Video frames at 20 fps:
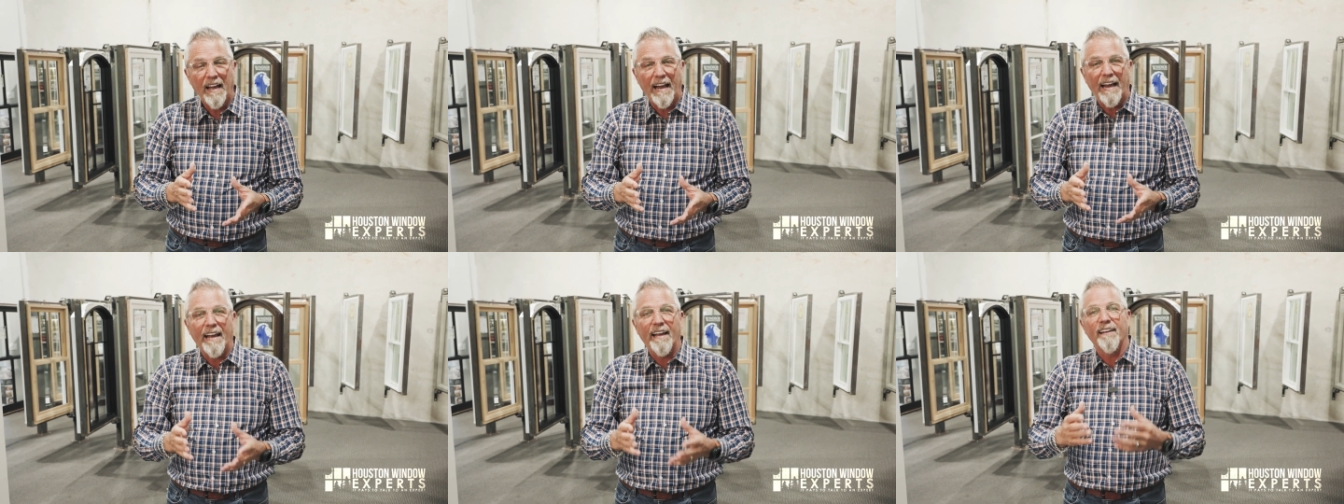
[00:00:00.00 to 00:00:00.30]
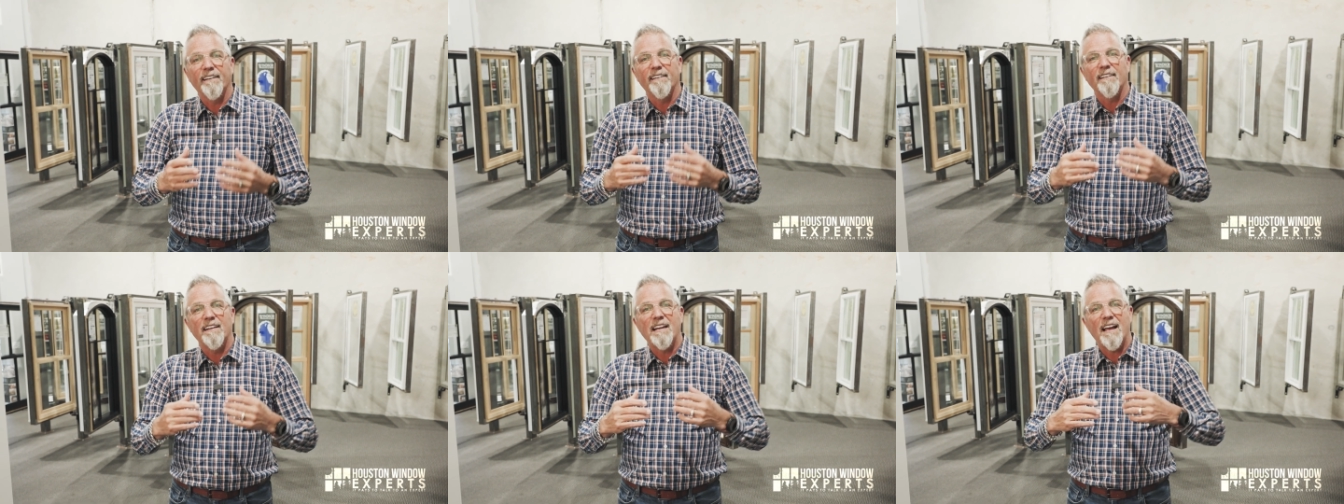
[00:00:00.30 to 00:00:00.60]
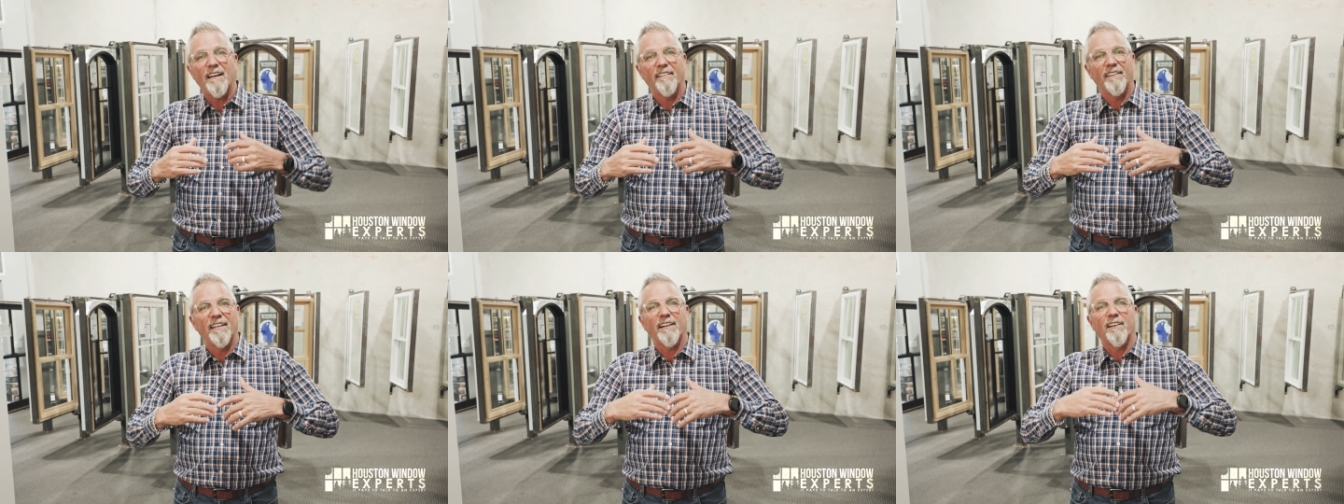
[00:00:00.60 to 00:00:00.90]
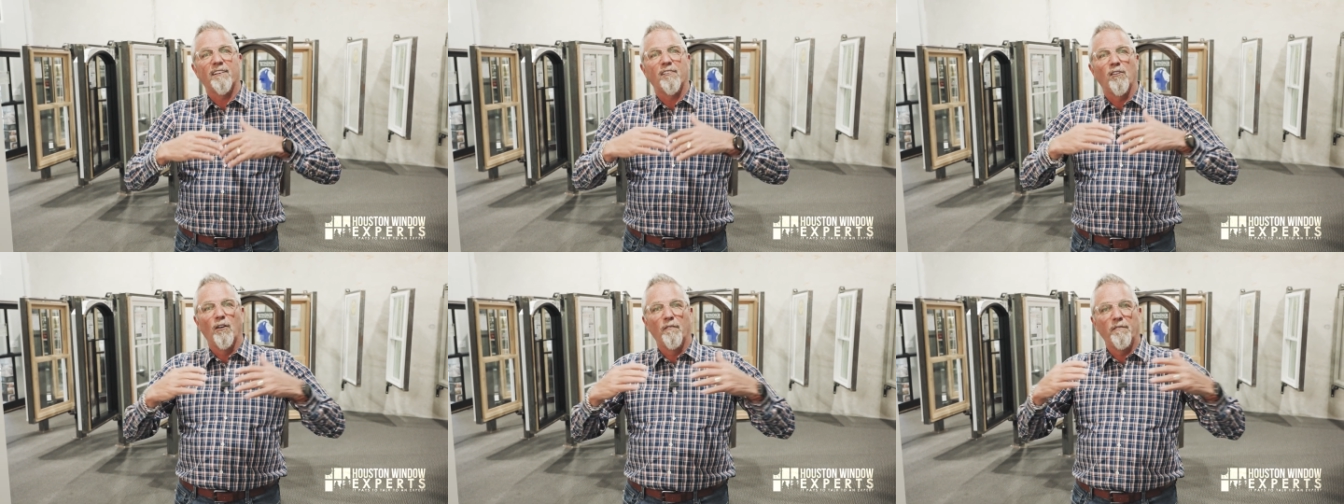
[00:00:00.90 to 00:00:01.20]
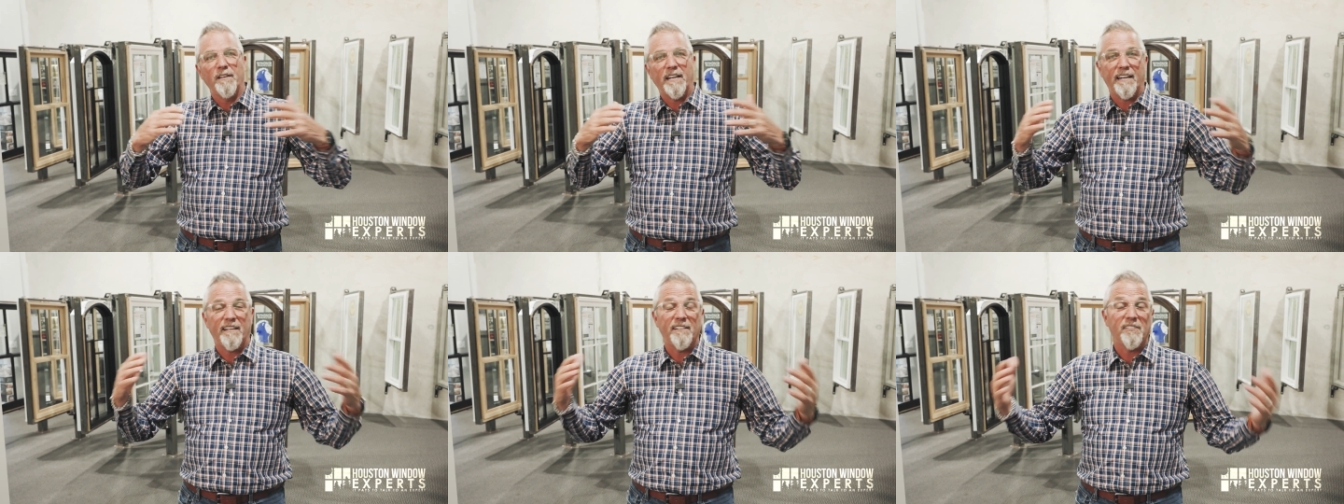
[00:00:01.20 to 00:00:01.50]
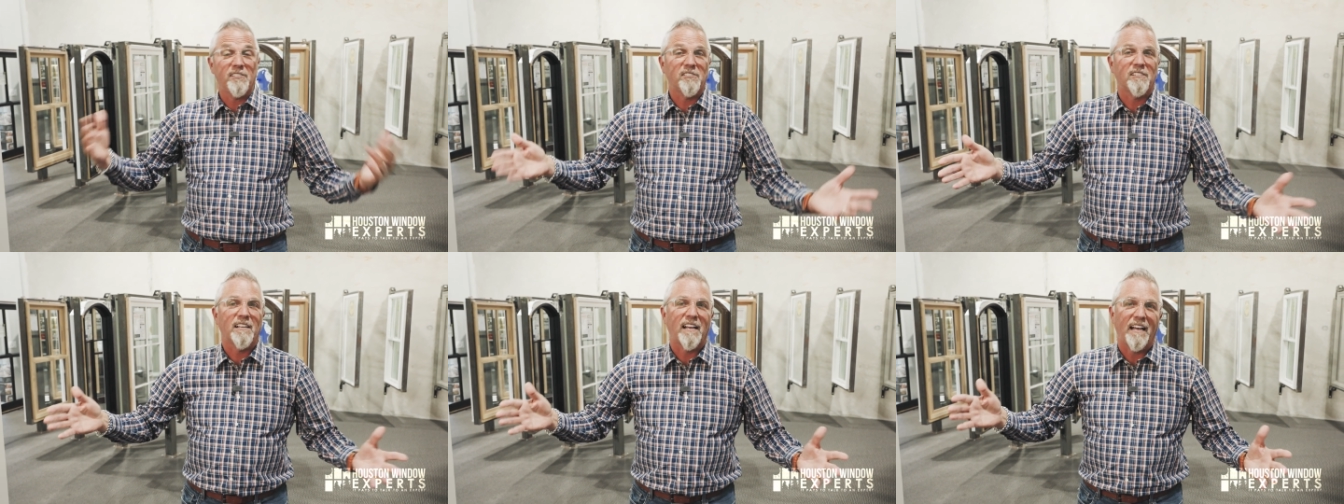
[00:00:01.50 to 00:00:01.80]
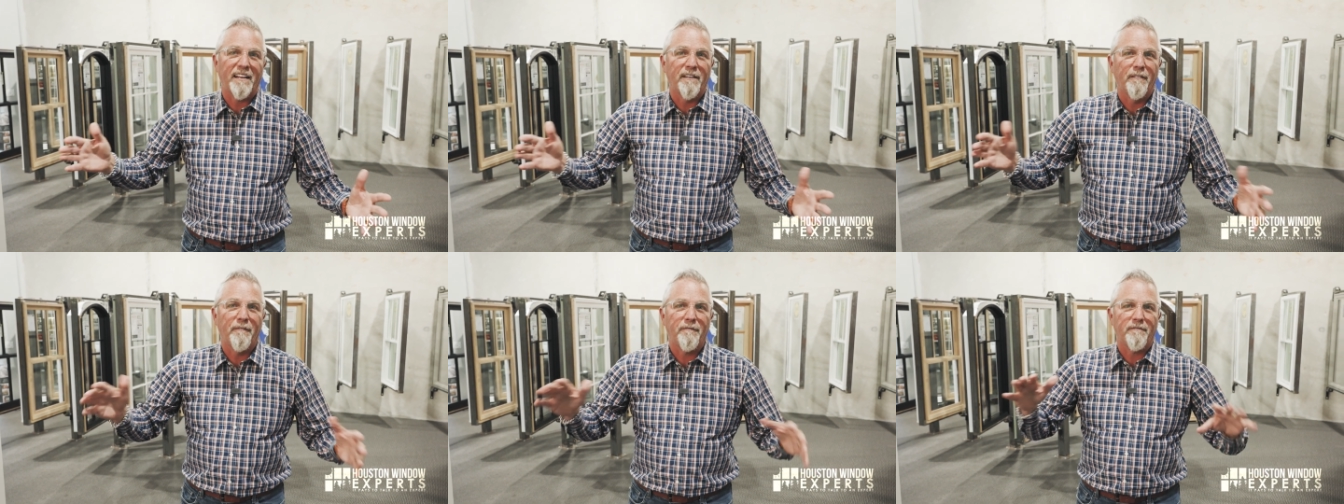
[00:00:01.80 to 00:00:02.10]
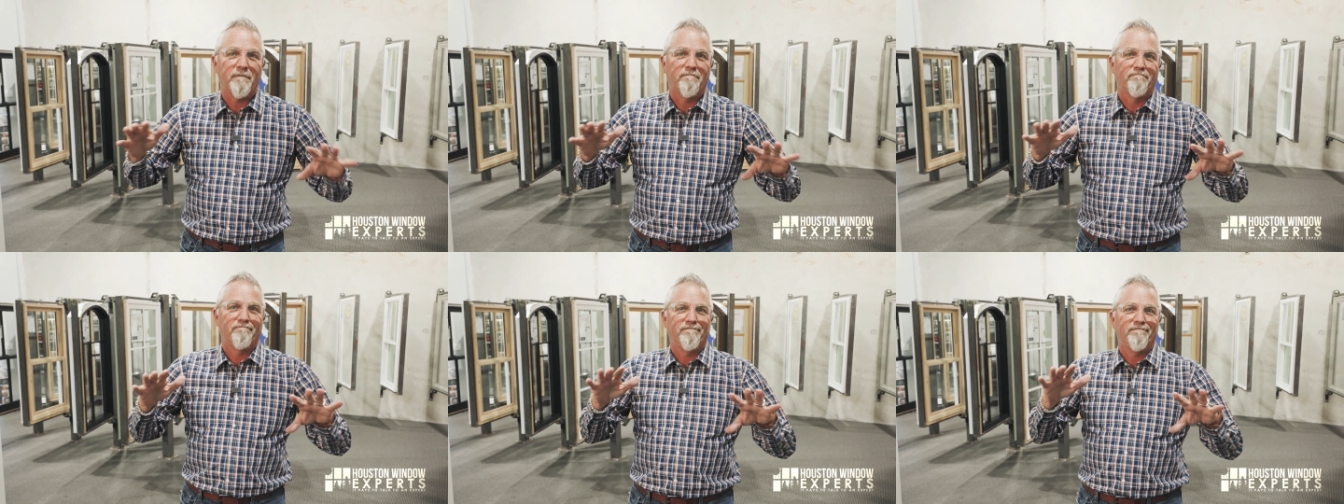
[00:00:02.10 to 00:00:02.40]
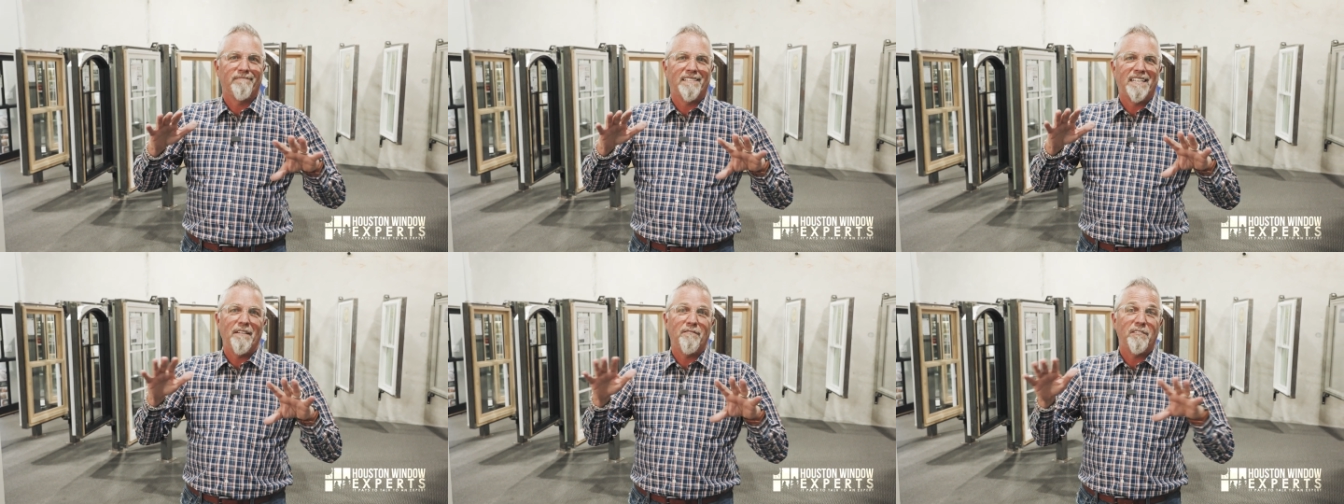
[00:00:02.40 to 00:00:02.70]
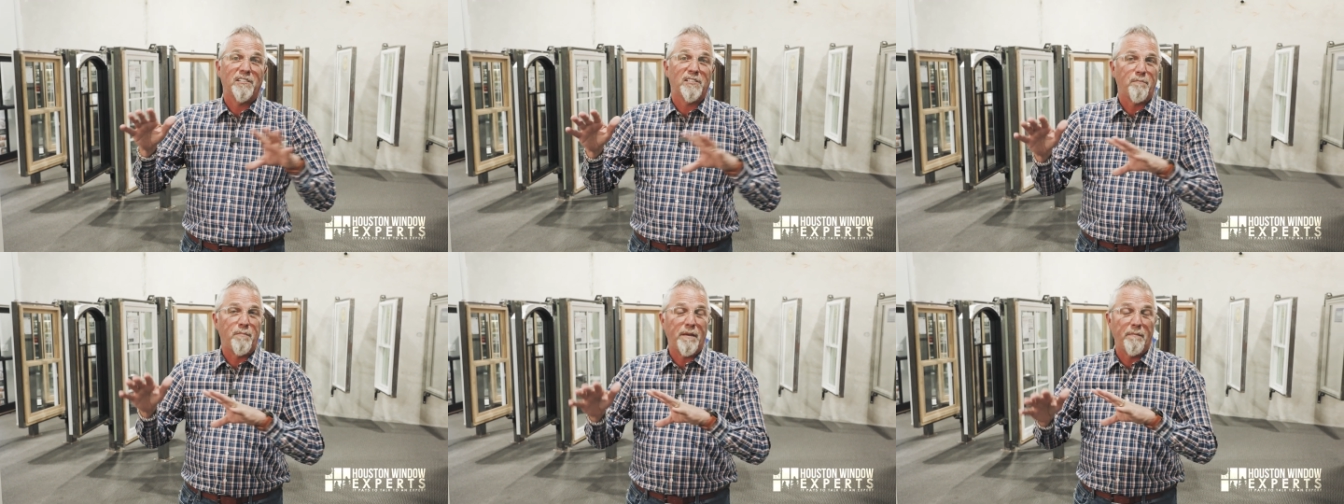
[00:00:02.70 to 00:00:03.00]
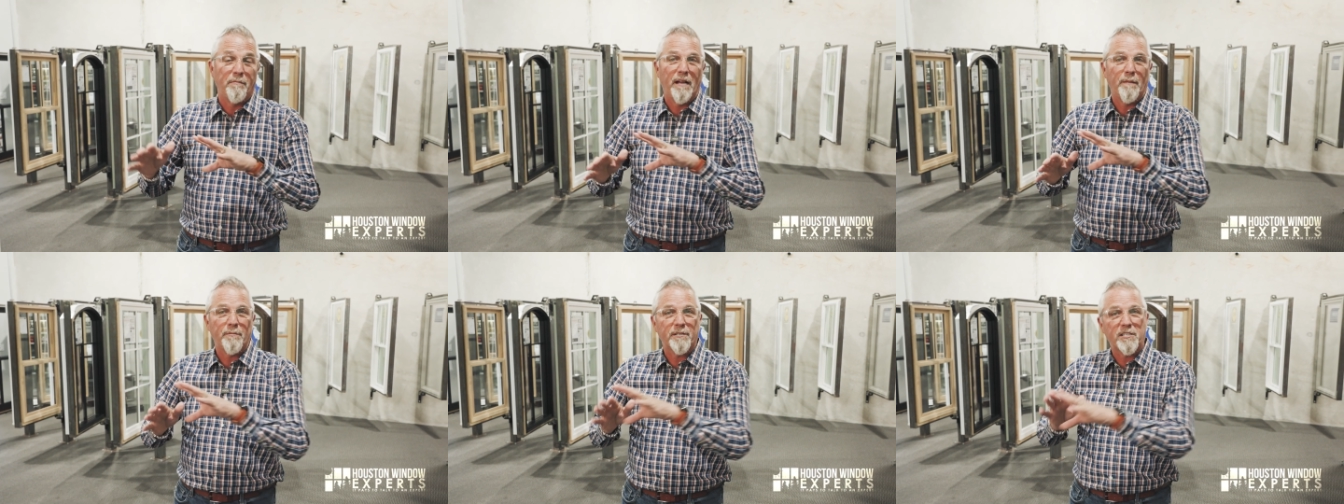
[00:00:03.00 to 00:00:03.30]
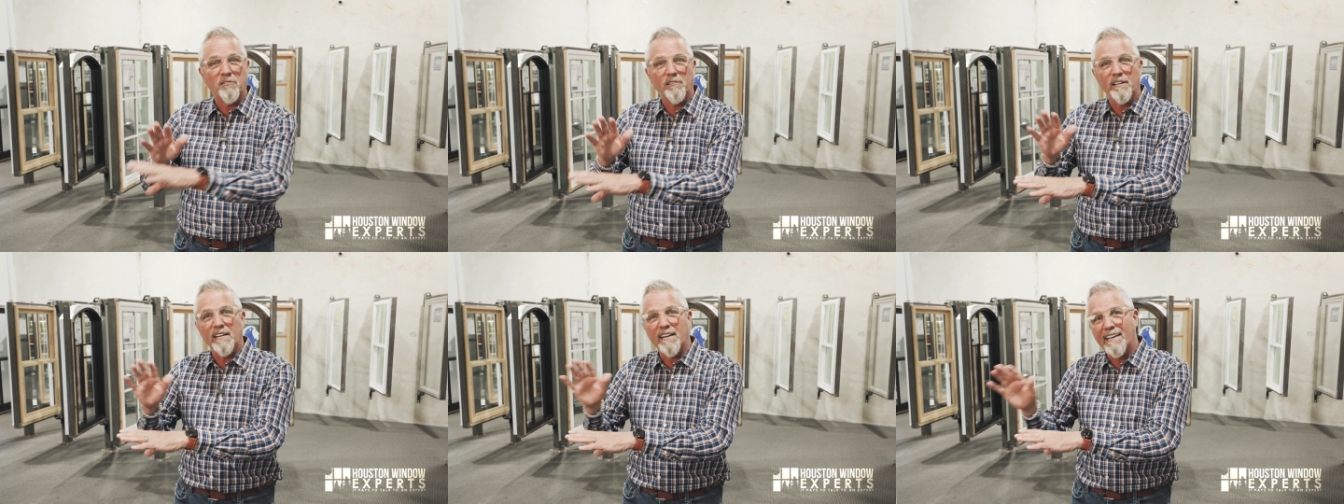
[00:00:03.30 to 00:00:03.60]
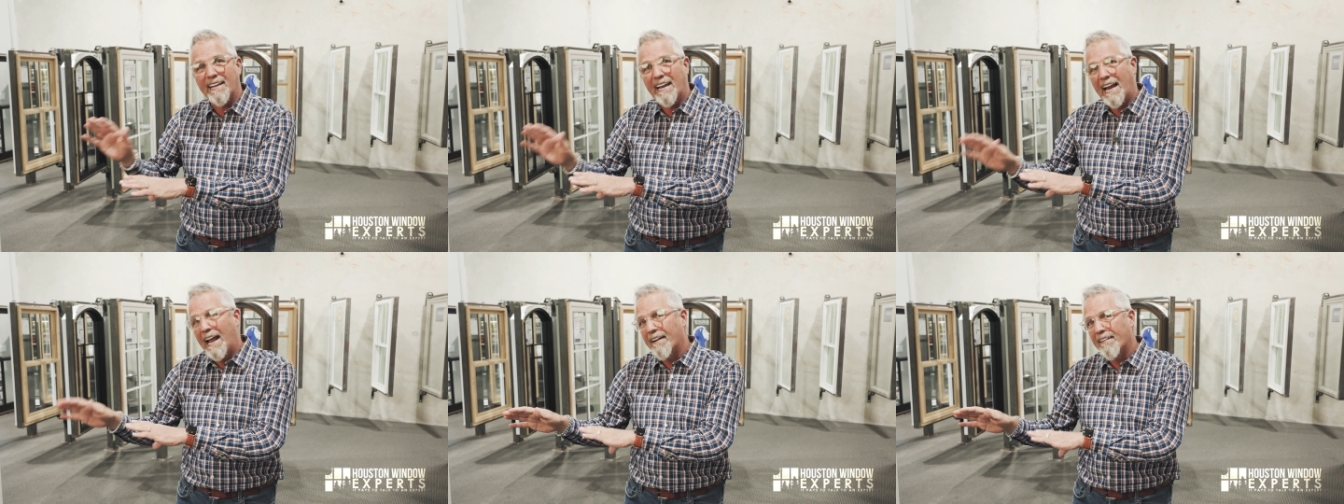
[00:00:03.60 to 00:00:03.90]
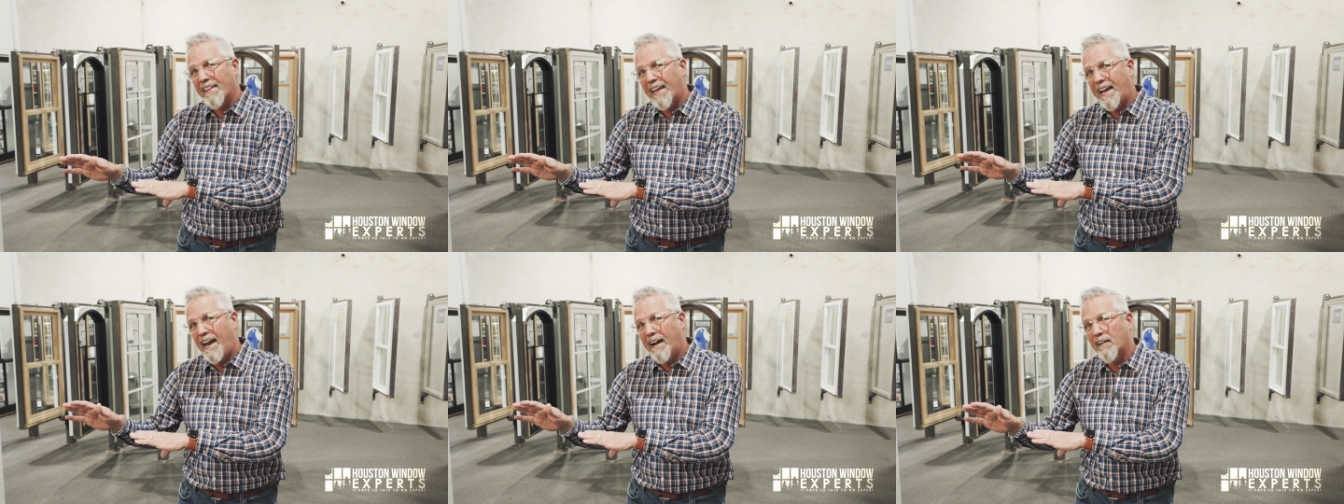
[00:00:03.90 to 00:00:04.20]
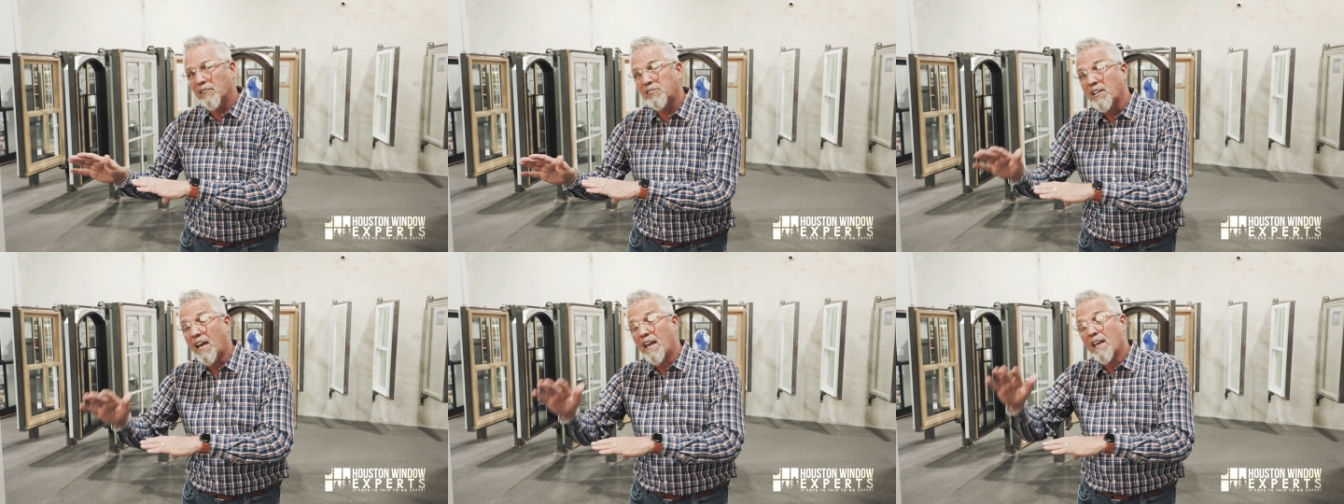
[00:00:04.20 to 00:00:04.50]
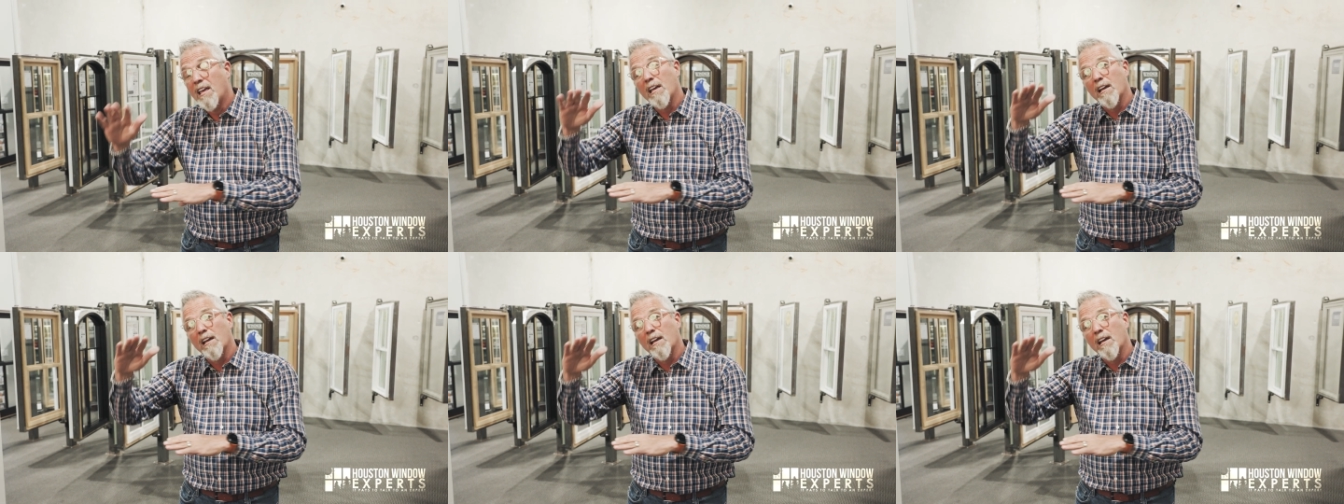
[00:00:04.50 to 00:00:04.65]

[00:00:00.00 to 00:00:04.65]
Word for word: and now that COVID has kind of given some people opportunity to get out of the house,